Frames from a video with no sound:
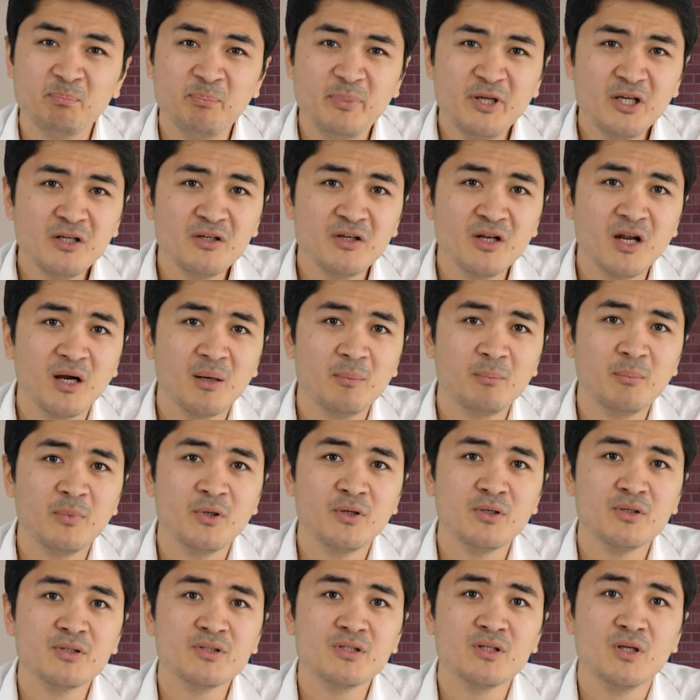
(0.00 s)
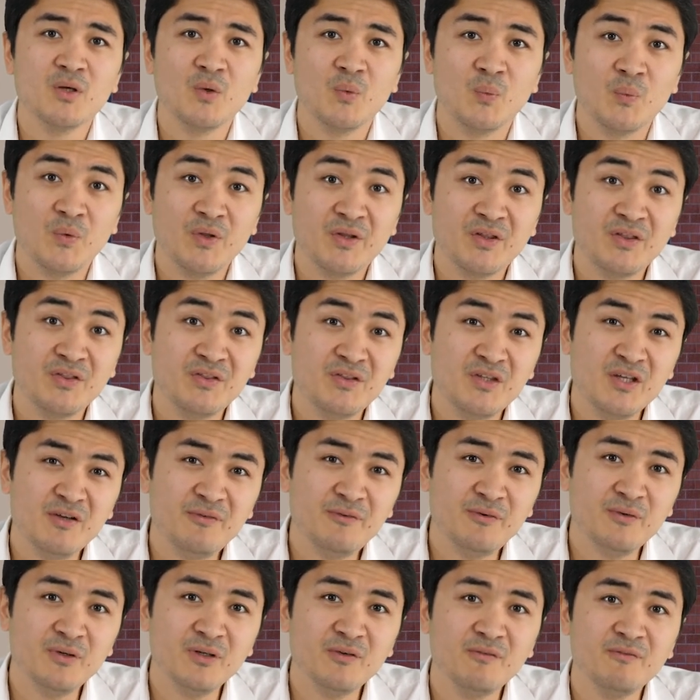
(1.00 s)
big numbers, with
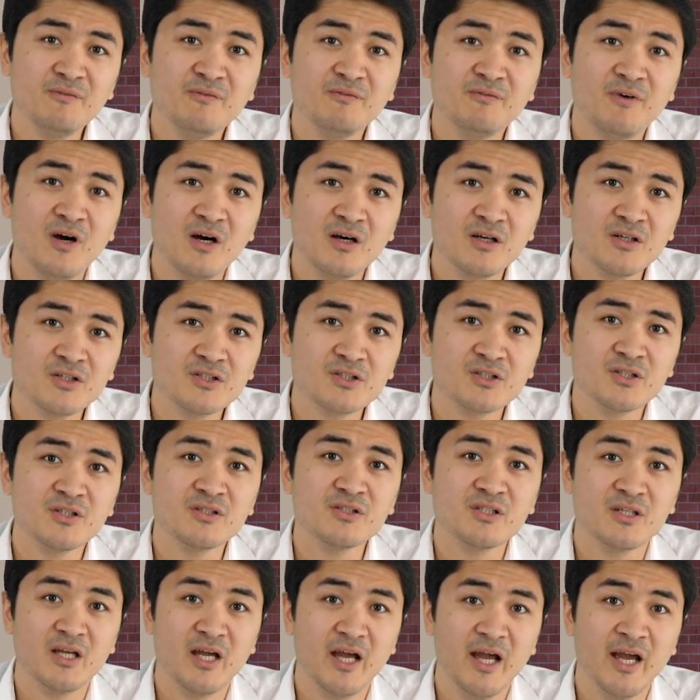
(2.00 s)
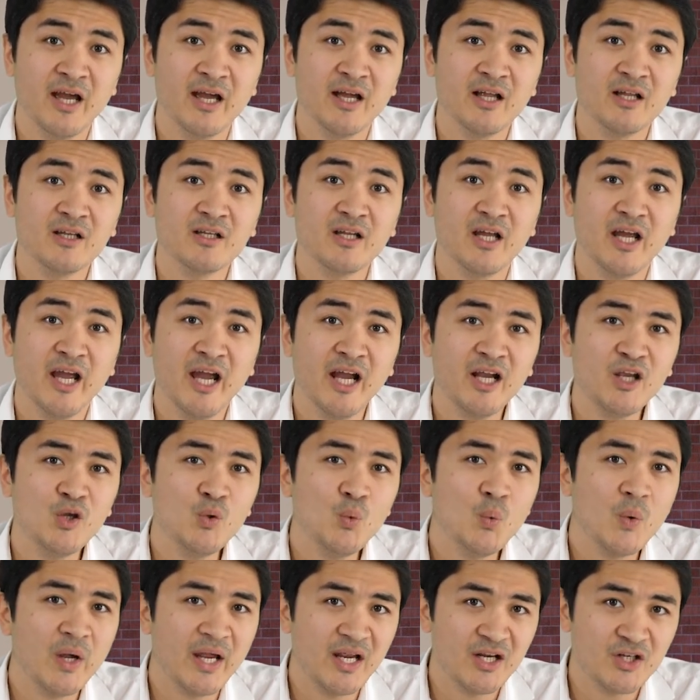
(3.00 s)
different functions and
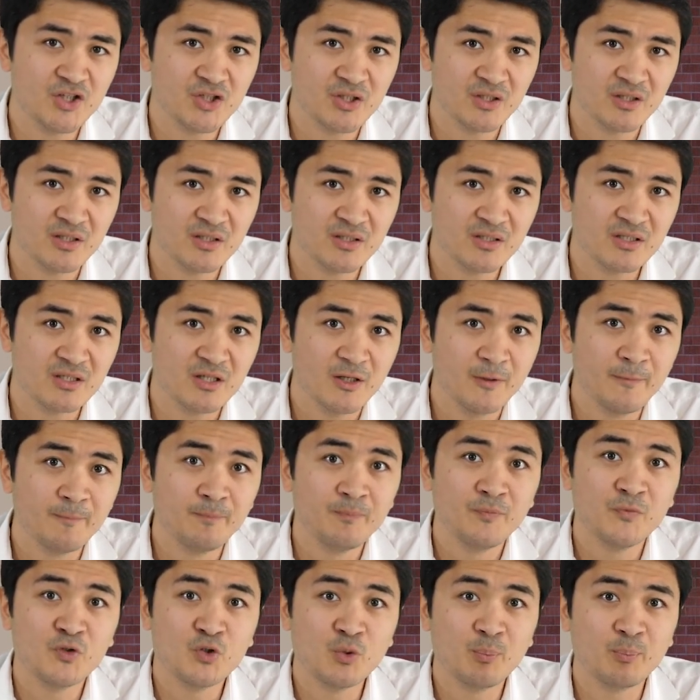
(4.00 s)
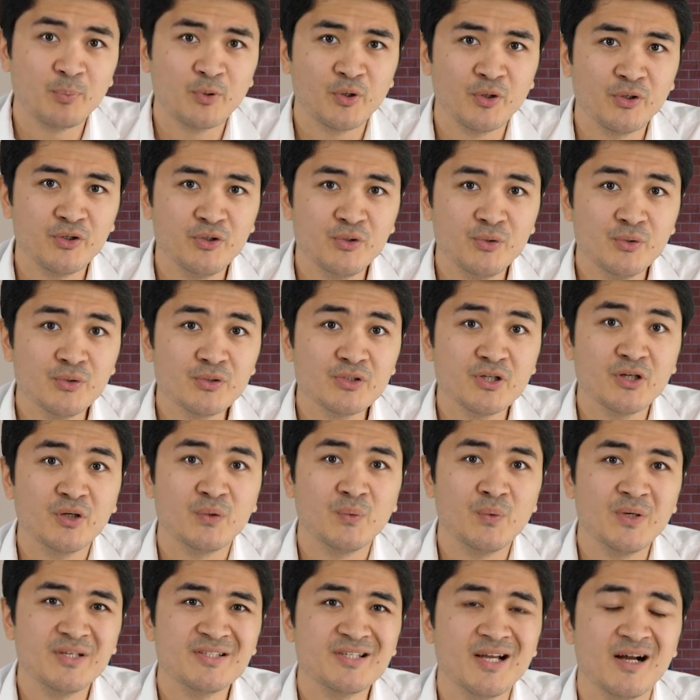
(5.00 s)
equations to produce
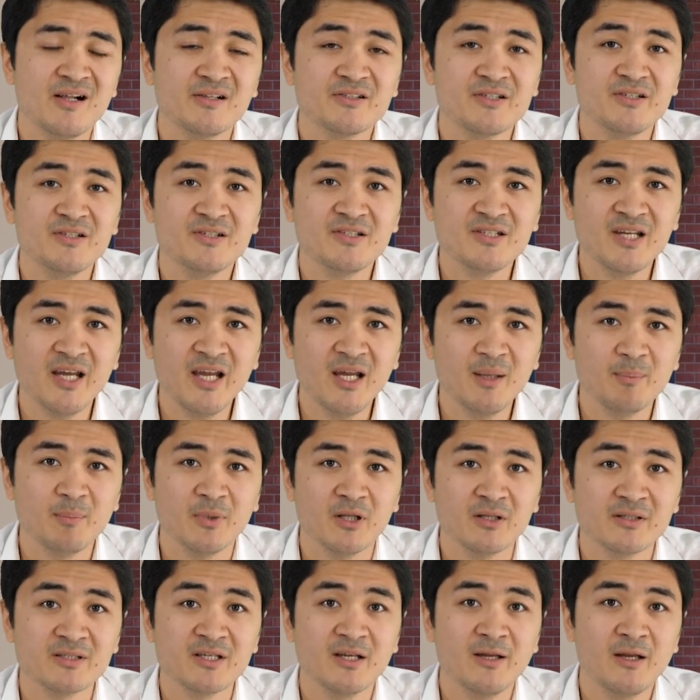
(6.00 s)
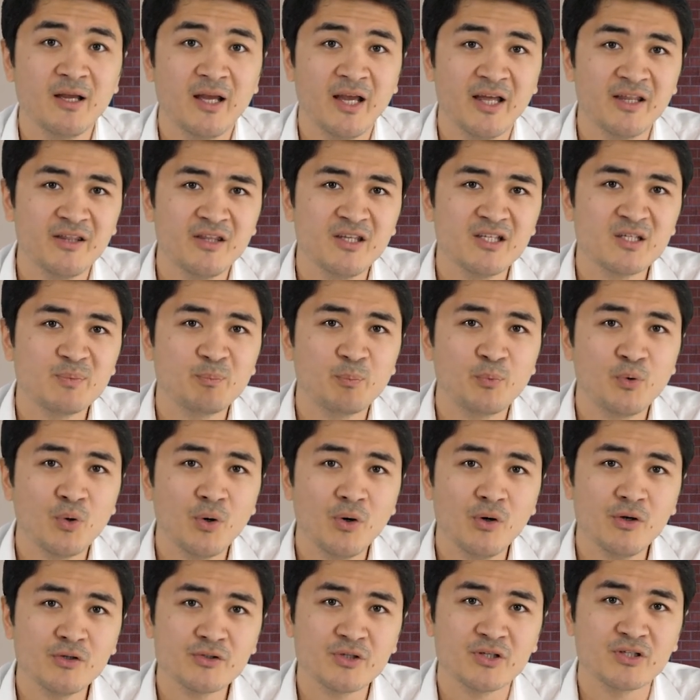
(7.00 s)
resulting tables. And this
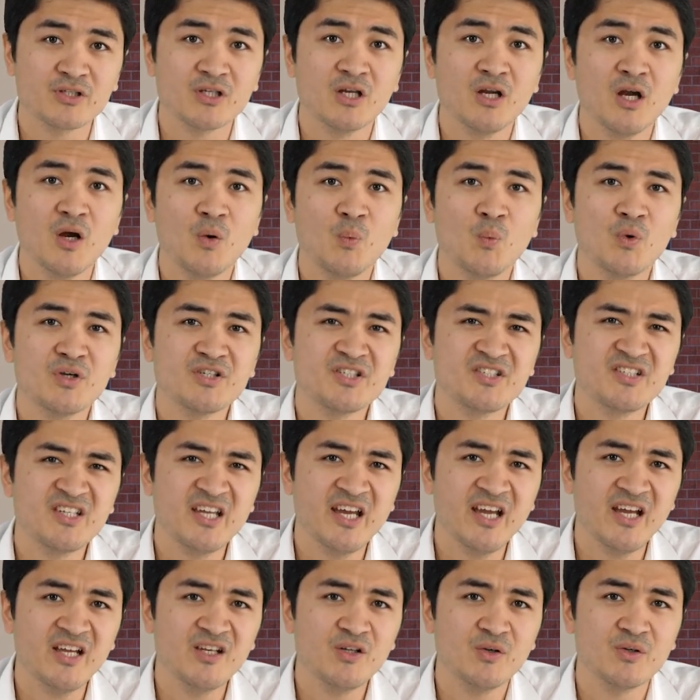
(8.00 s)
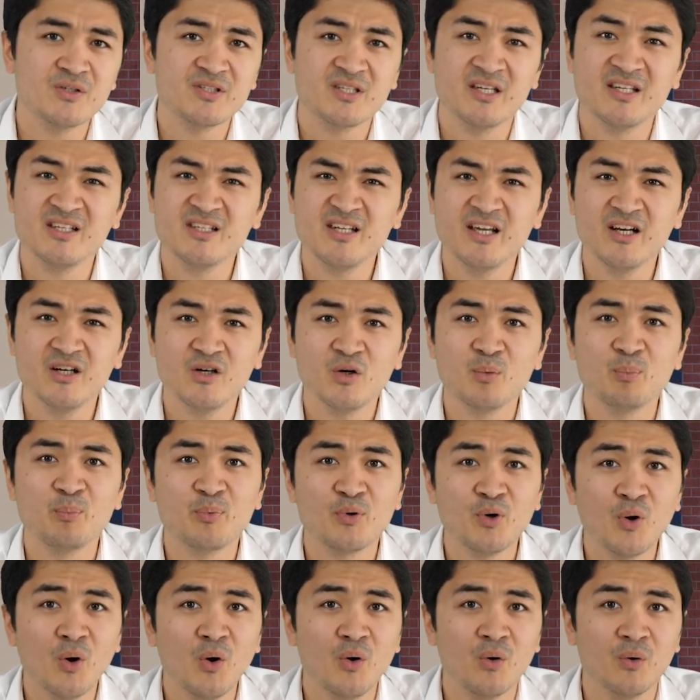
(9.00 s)
process was tedious and
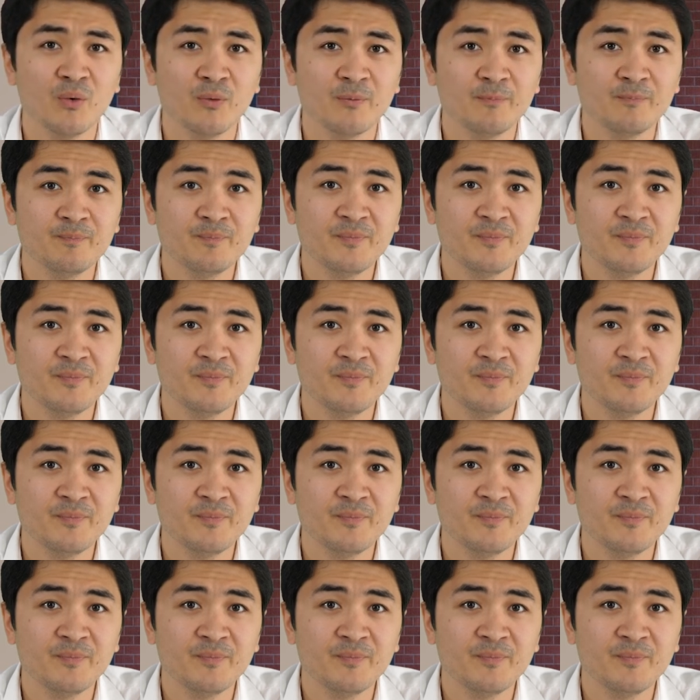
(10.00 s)
error-prone.